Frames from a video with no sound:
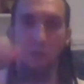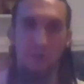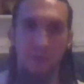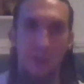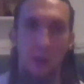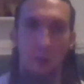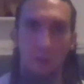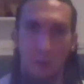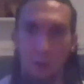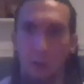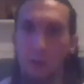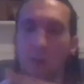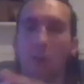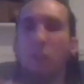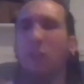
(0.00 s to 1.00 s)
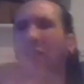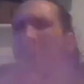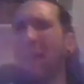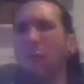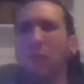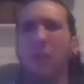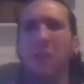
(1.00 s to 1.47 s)
that are very
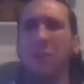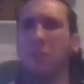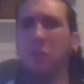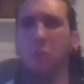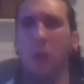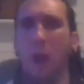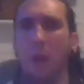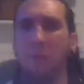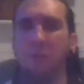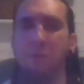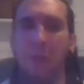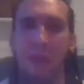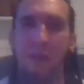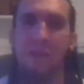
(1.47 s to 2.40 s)
everything he describes makes